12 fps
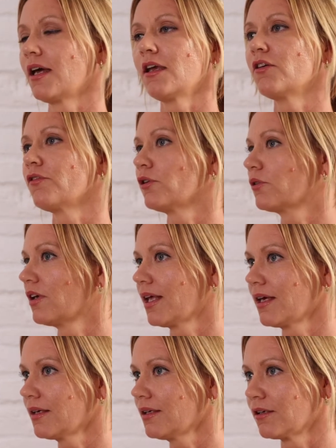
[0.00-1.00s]
I love
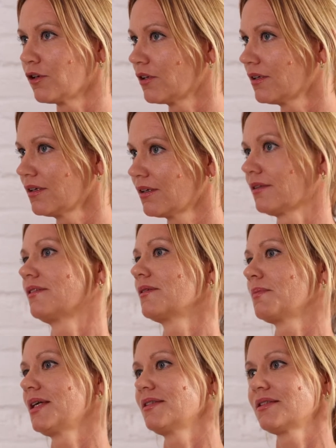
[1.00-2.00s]
Ottolenghi in London. It's
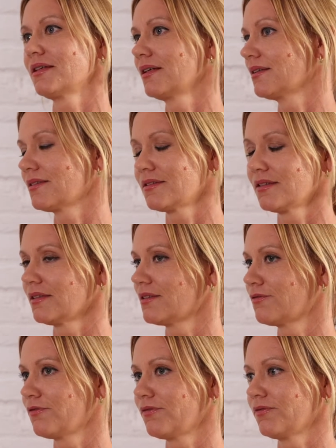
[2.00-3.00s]
amazing. It's,
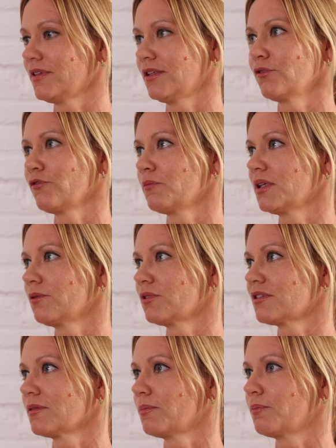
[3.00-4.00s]
it's, you know, for me, it
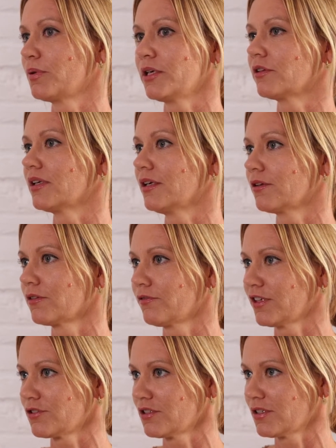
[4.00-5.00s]
was a pioneer of
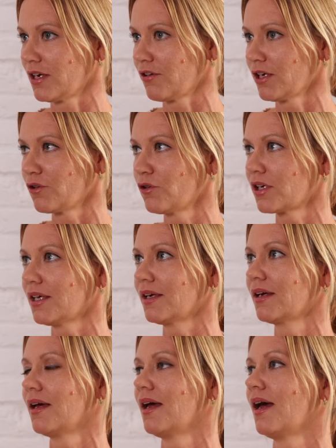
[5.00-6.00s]
vegetarian
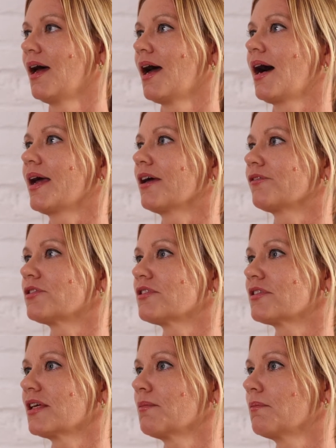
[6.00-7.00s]
cooking. I have to
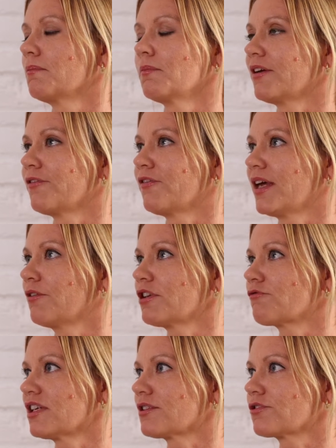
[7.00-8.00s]
say, my
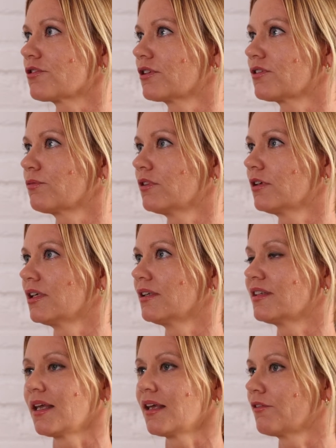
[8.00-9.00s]
favorite restaurants were in
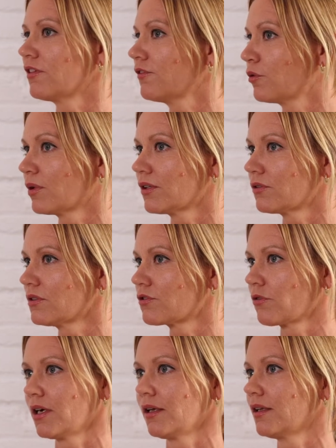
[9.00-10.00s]
Tel Aviv. We went to
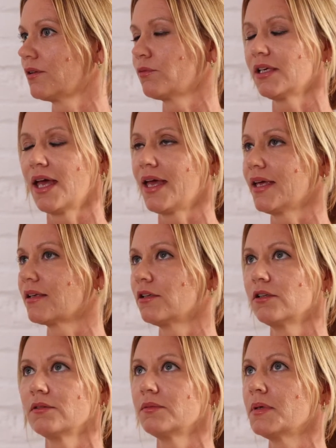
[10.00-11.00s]
Israel and we ate
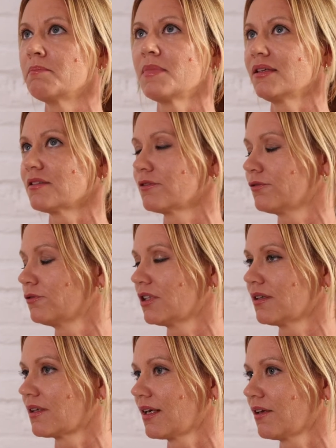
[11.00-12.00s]
amazing food
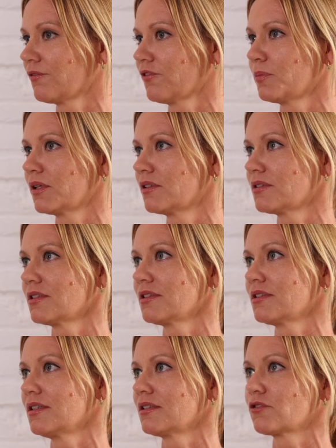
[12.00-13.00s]
in Tel Aviv, because
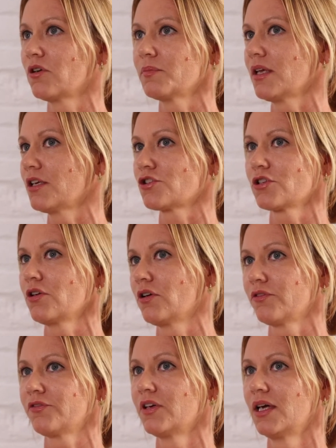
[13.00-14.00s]
it's this combination of